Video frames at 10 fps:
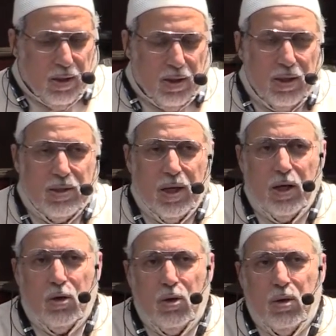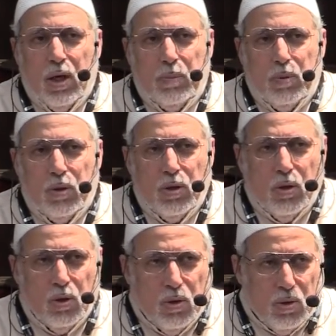They say, call upon
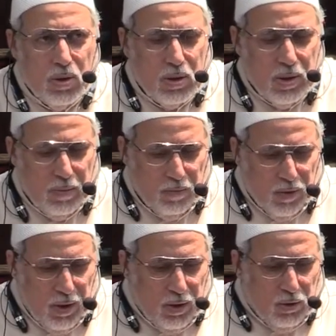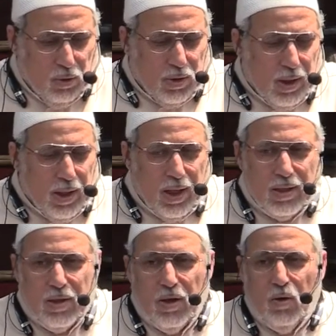your Lord to tell
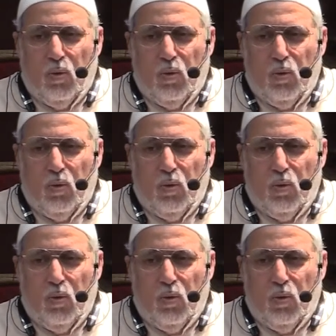us